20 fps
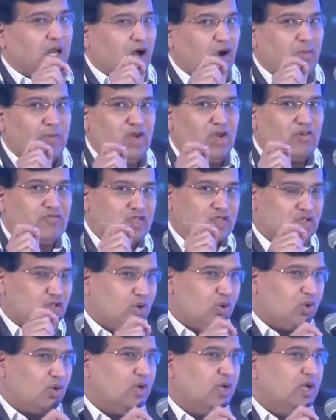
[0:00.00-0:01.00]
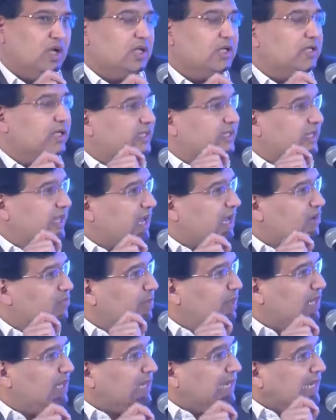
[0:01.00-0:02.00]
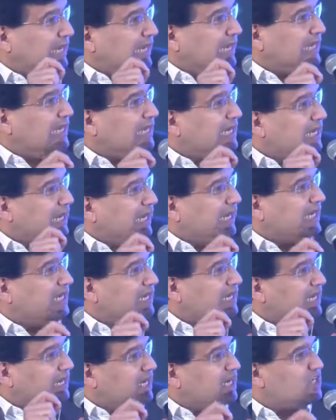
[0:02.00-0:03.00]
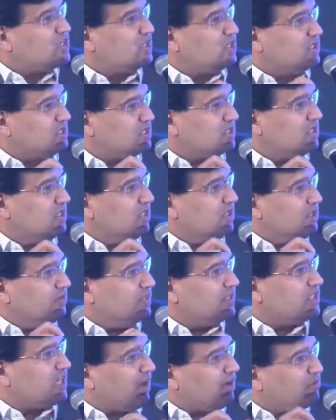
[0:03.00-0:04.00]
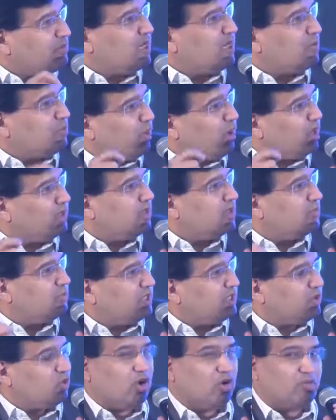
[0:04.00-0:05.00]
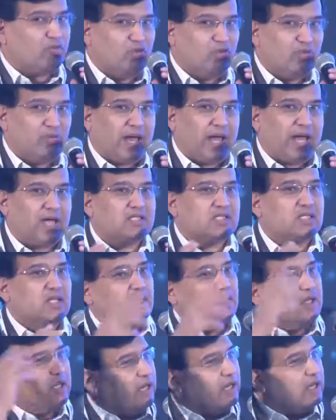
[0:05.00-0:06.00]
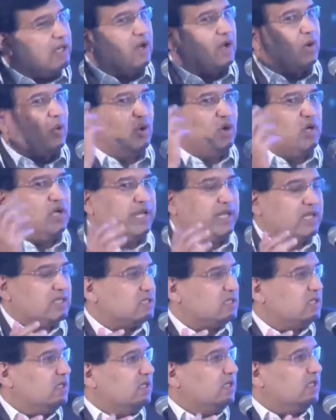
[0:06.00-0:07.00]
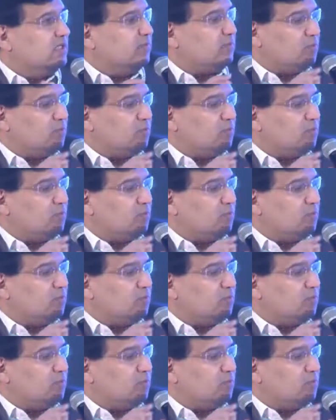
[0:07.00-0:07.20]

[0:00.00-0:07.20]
how many of us know that there have been daily collecting agents which have been appointed by the cooperative banks in old days. The